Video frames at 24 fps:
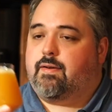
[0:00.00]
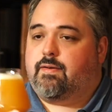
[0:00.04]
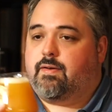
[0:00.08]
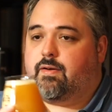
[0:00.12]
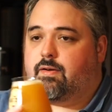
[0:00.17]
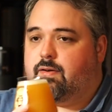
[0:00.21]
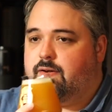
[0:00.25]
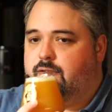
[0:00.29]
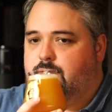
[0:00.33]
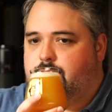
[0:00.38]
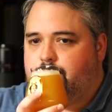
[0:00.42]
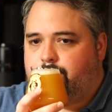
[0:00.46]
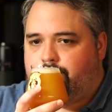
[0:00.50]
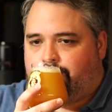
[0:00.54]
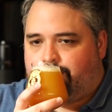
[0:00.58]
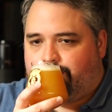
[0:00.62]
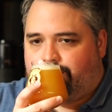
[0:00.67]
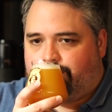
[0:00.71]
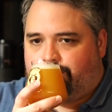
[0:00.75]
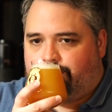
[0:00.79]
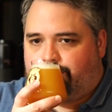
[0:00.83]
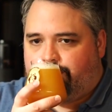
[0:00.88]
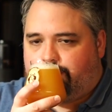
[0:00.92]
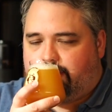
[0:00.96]
no,
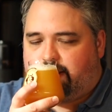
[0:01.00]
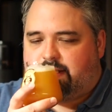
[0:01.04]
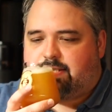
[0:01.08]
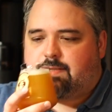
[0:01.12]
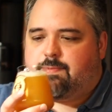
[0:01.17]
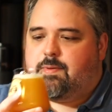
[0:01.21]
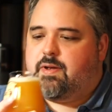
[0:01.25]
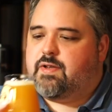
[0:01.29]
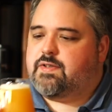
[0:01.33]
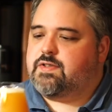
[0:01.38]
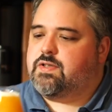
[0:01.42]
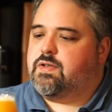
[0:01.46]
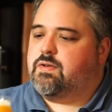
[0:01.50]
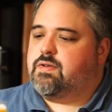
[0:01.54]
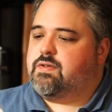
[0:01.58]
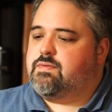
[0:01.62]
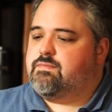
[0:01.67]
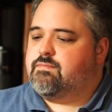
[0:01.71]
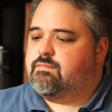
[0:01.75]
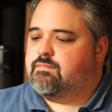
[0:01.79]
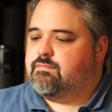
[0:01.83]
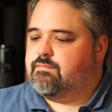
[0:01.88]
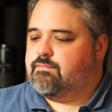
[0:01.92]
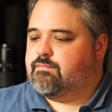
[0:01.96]
it smells
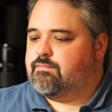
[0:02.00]
good.